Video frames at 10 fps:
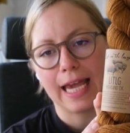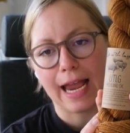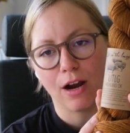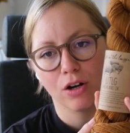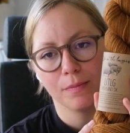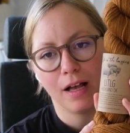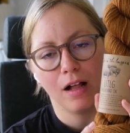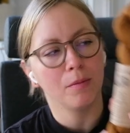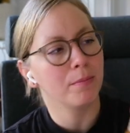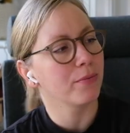
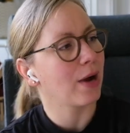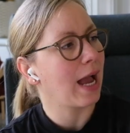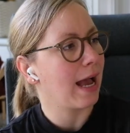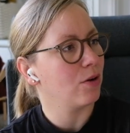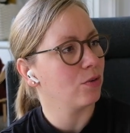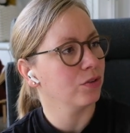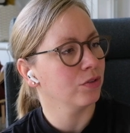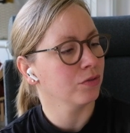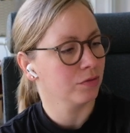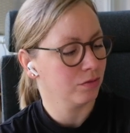caramel
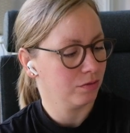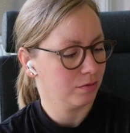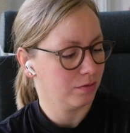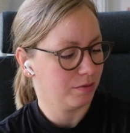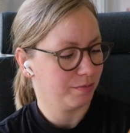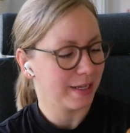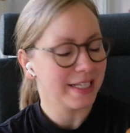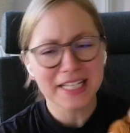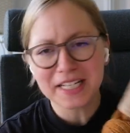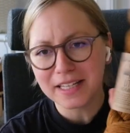brown
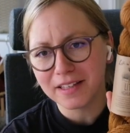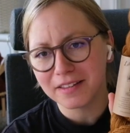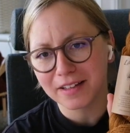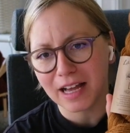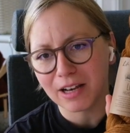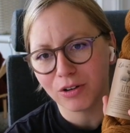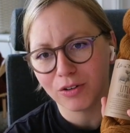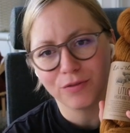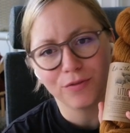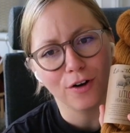basically the color
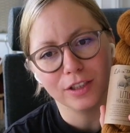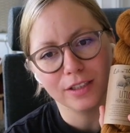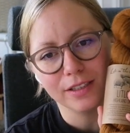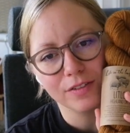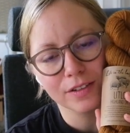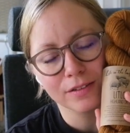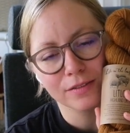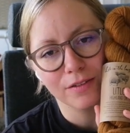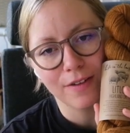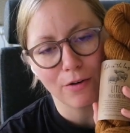of fall leaves.
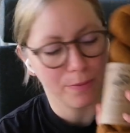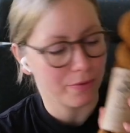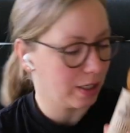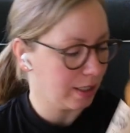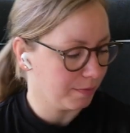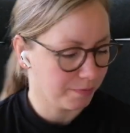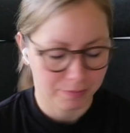Very pretty.